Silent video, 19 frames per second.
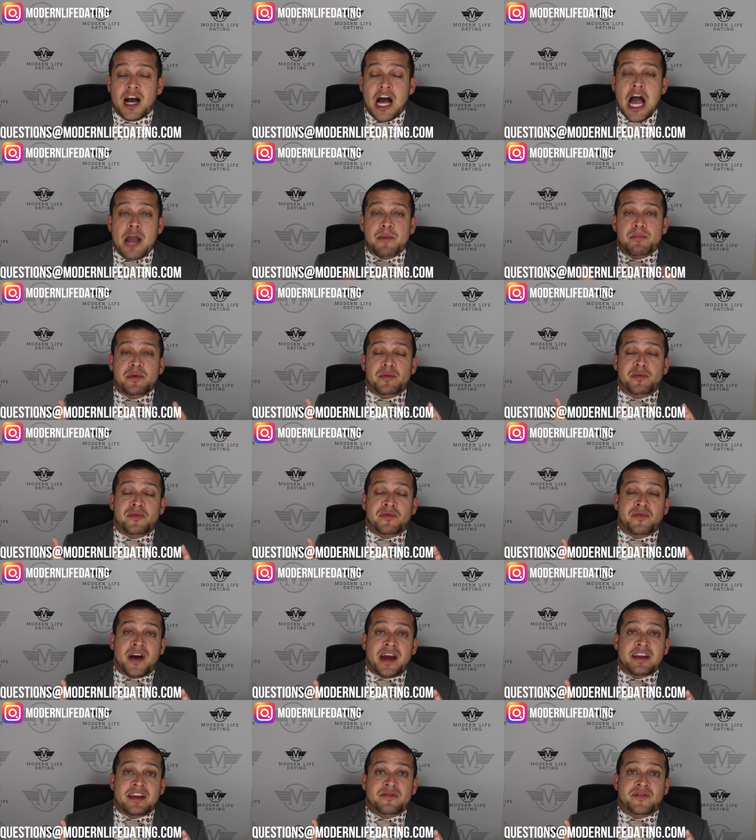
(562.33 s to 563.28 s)
I'd be
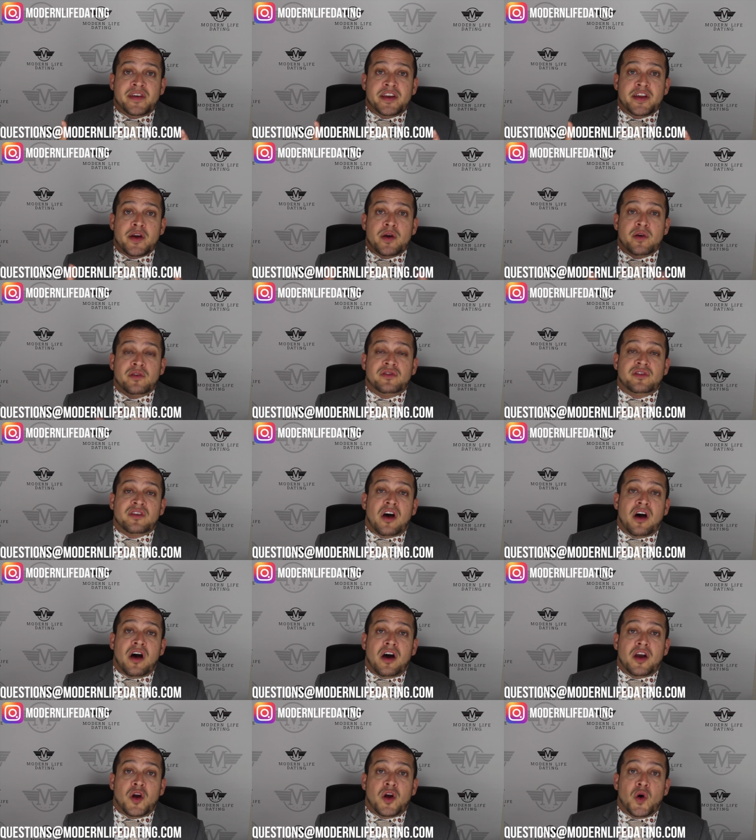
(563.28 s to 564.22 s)
providing videos
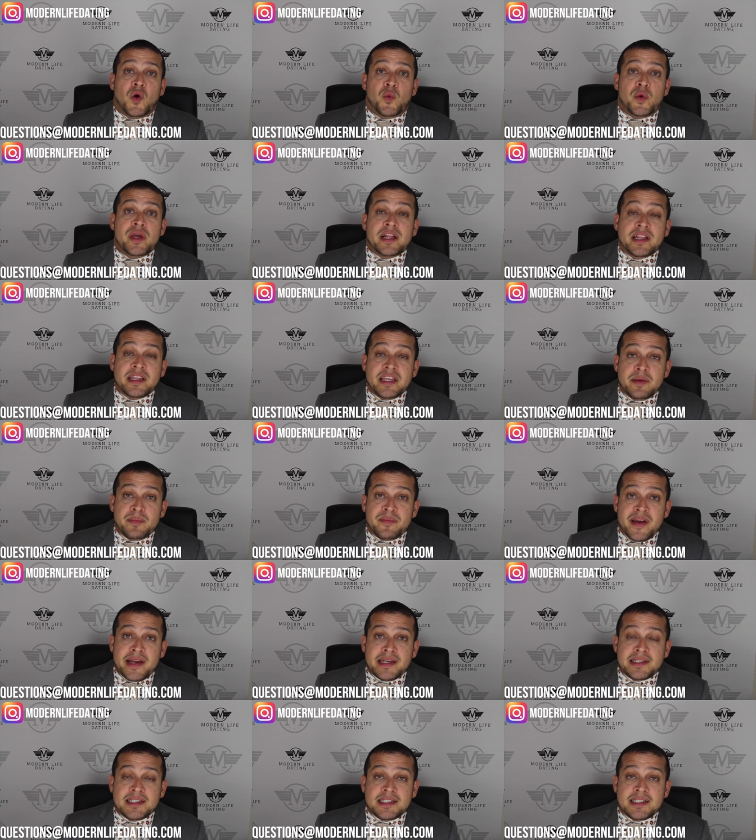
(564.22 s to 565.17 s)
on a weekly
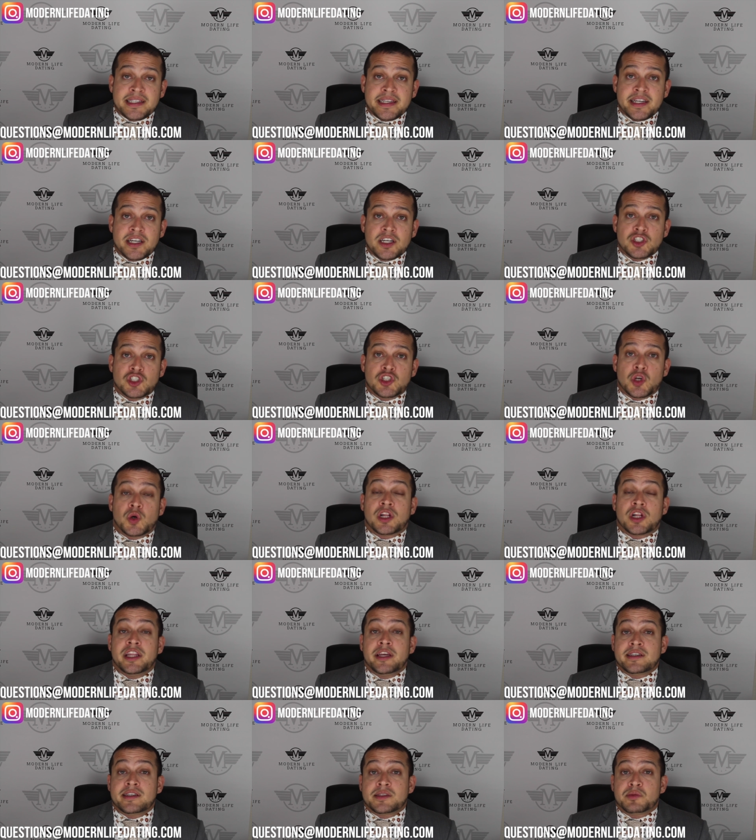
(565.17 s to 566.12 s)
basis here, so
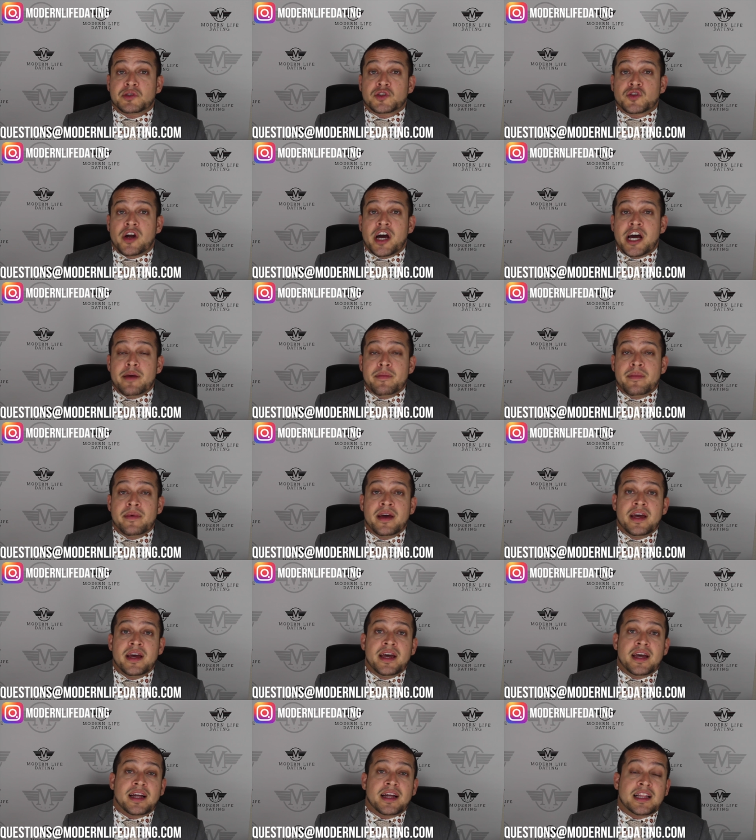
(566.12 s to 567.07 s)
click subscribe,
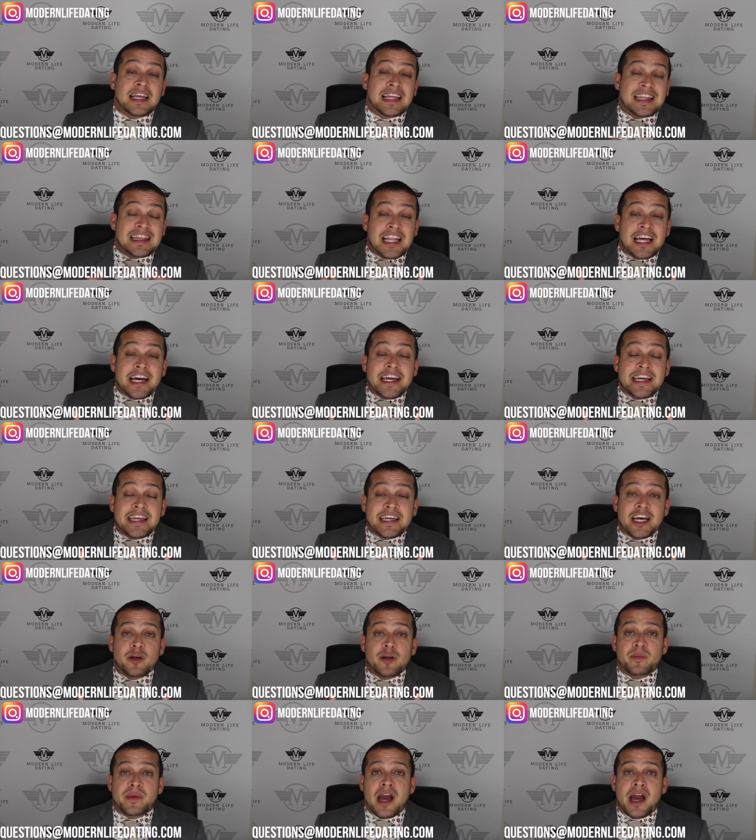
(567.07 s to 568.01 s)
click like,
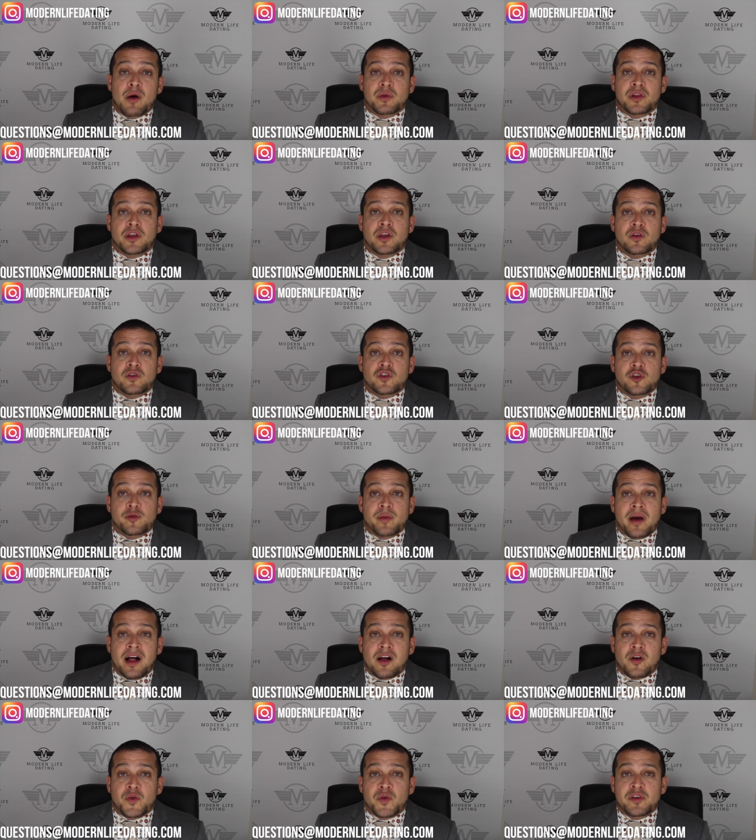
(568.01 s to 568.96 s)
help me out with the YouTube
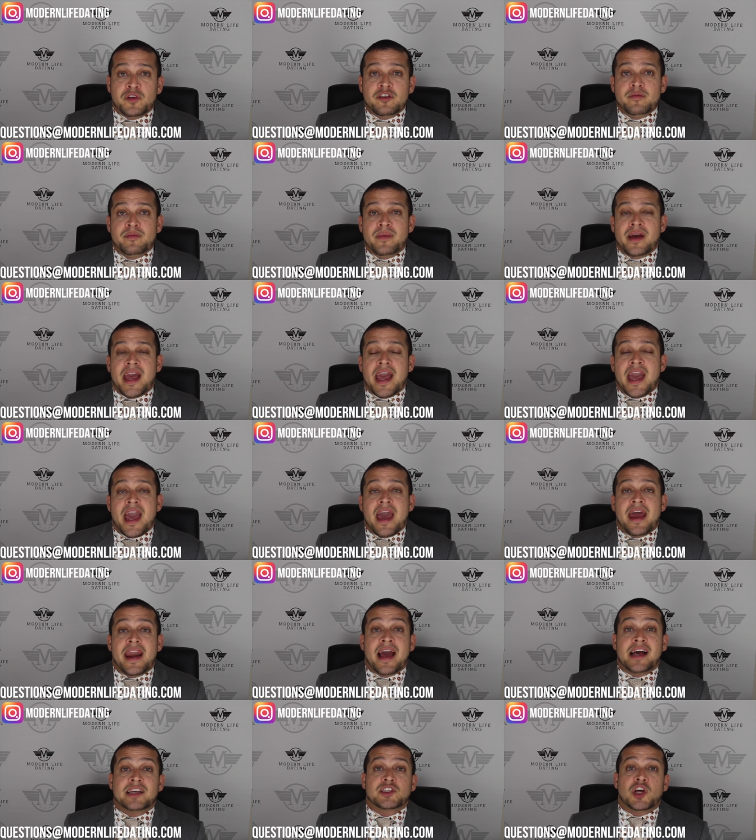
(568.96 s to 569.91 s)
algorithm.
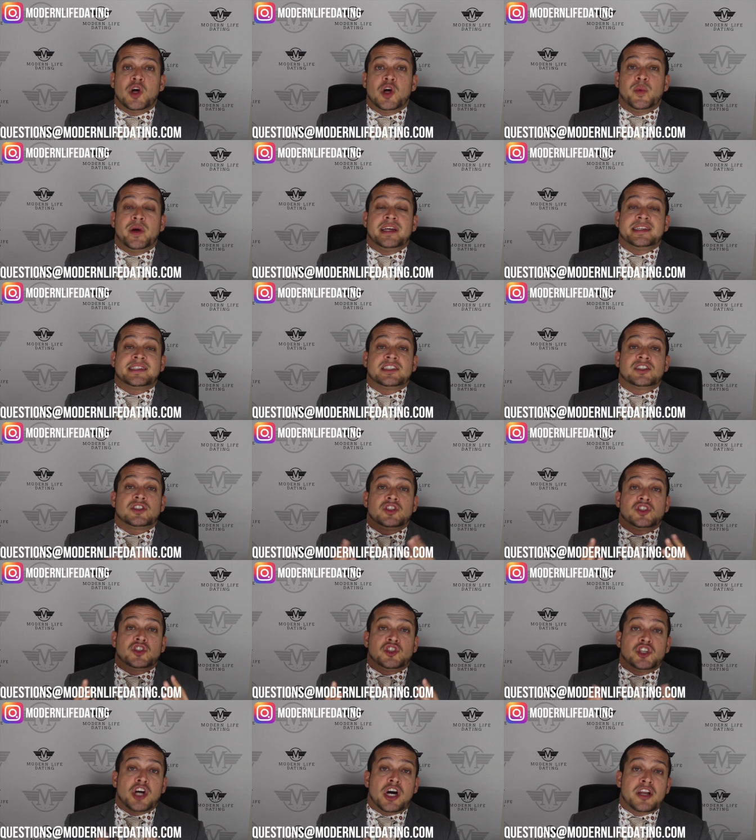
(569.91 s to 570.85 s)
And as always, this
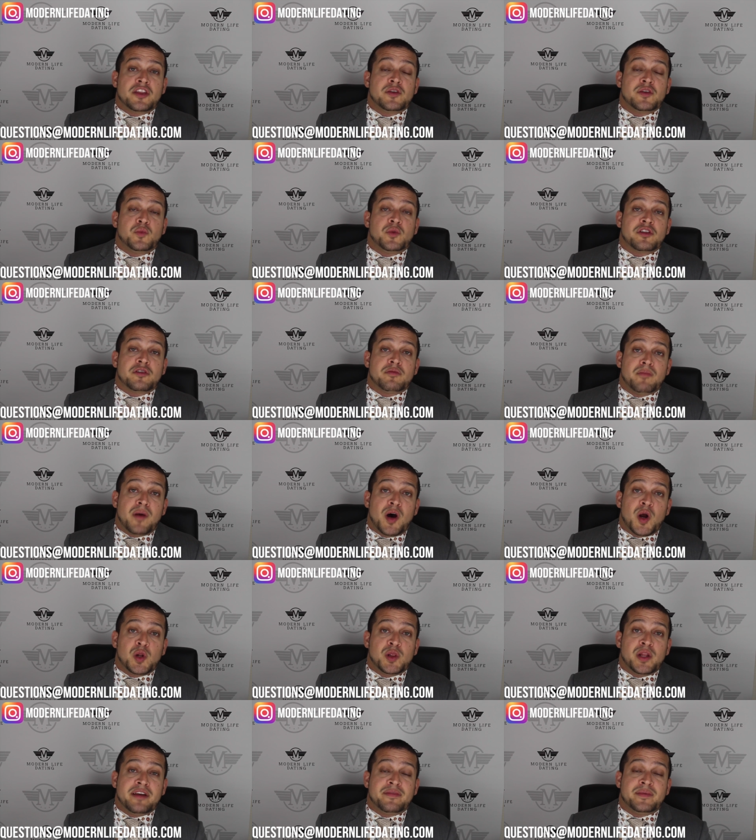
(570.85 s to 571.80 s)
is Jonathan with
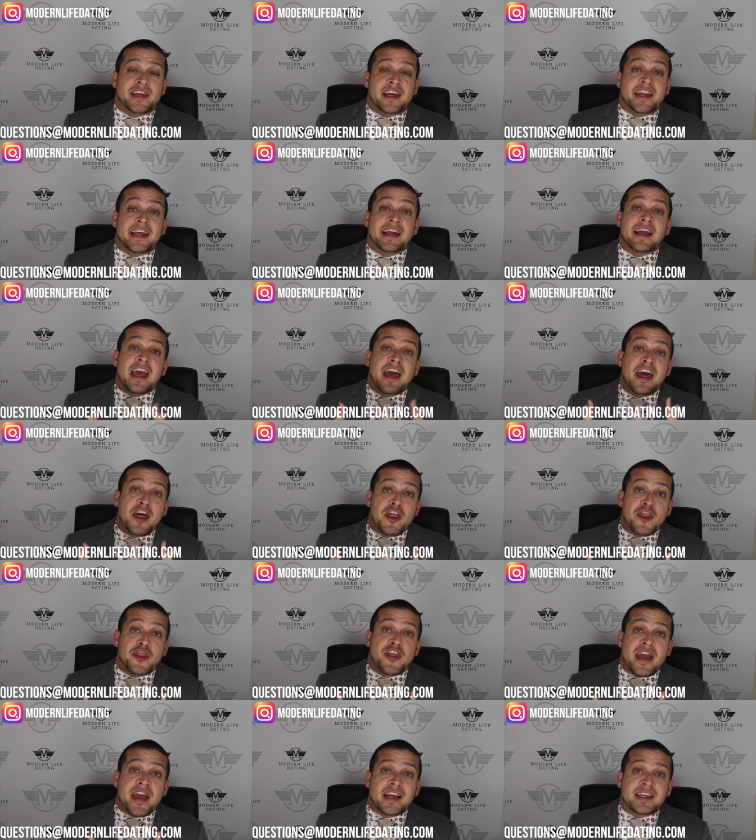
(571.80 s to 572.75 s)
Modern Life Dating.
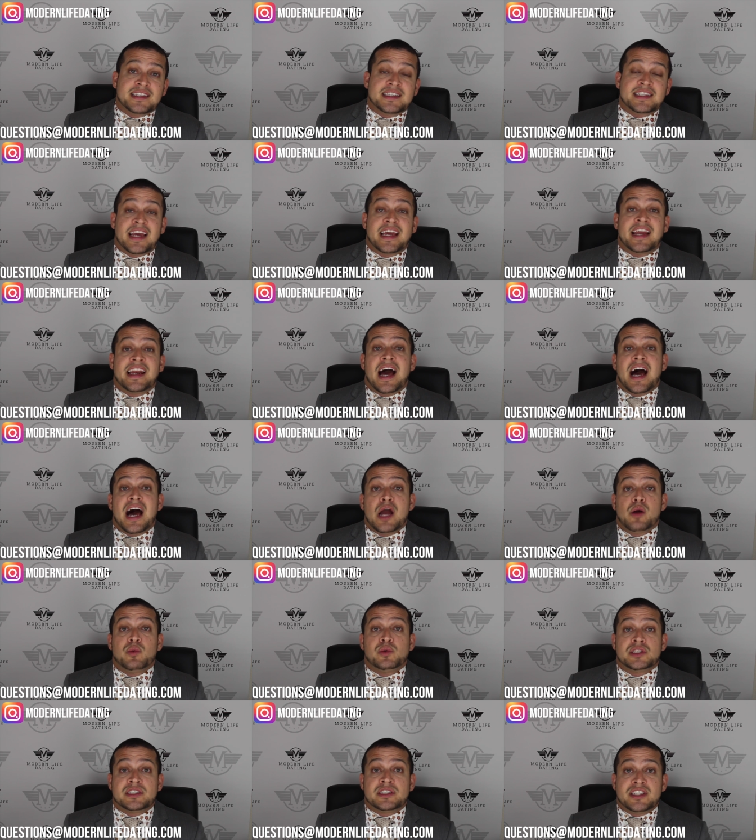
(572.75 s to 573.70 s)
Thanks, and I
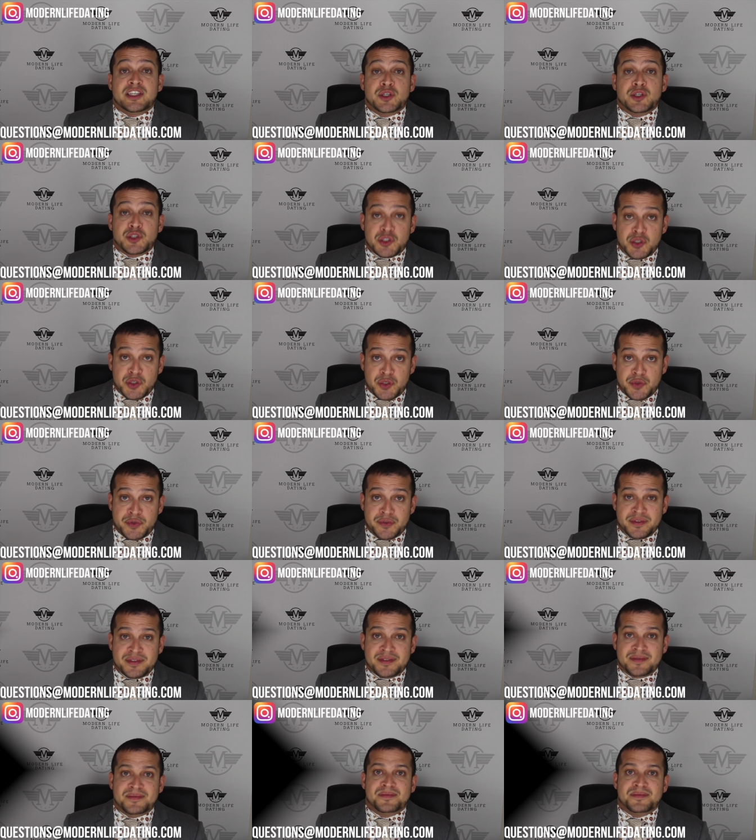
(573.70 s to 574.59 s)
will see you soon.